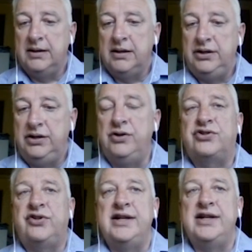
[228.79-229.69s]
Use
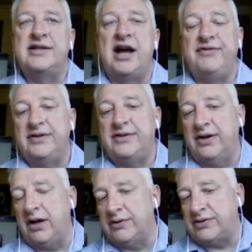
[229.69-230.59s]
trained staff.
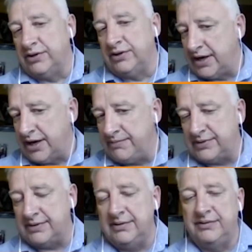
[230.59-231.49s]

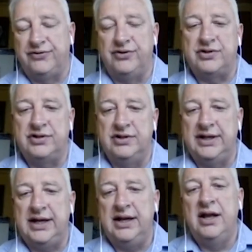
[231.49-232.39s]
Sometimes,
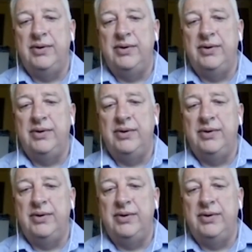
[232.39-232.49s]
unfortunately,